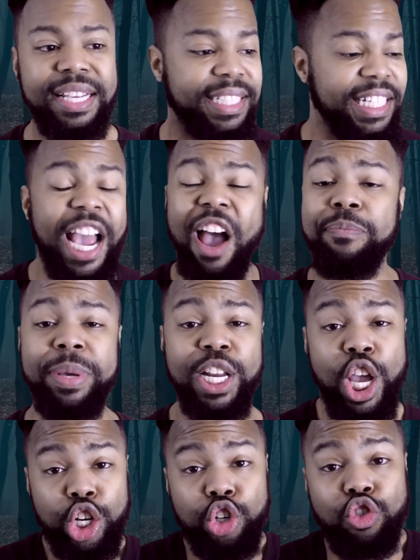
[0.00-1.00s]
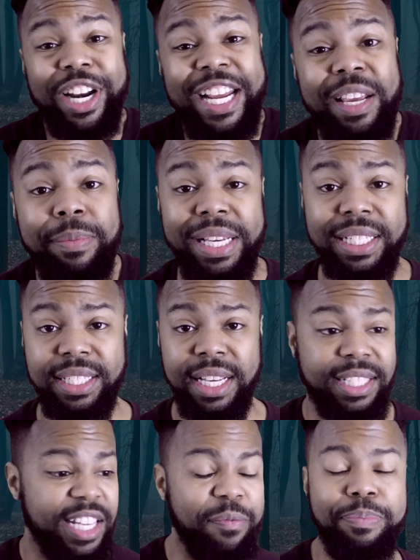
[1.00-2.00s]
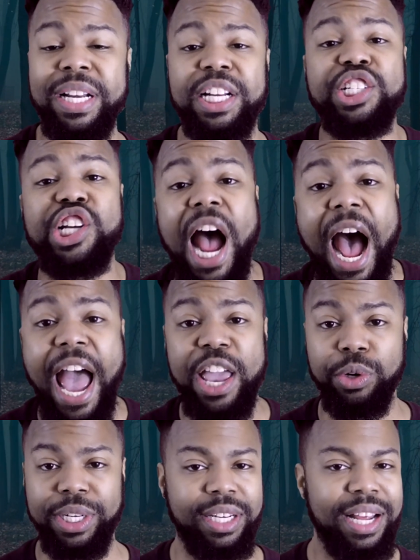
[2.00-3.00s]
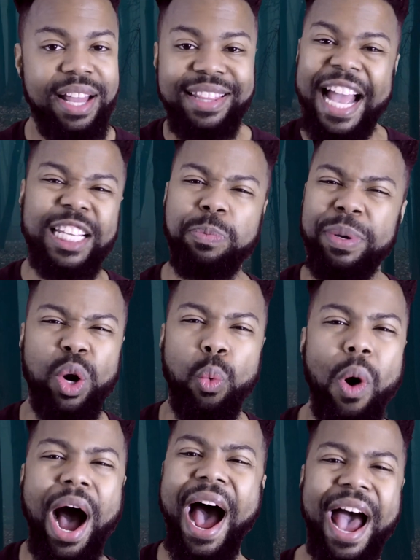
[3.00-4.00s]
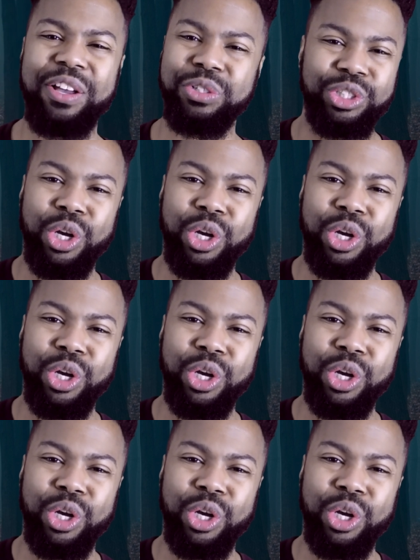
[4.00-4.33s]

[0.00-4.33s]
See, I've been dreaming since I've been a child, and that's been a while.